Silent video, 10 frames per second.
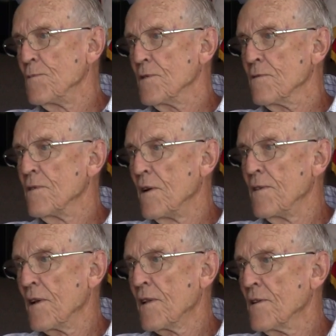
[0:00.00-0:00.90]
So I
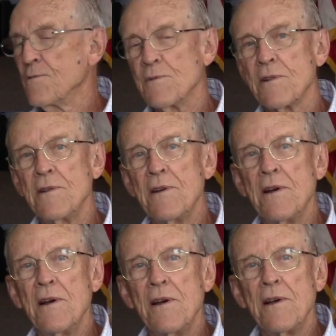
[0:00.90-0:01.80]
think that's what
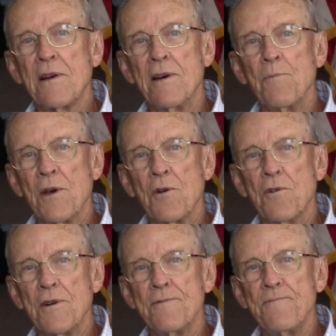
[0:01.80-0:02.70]
got me going.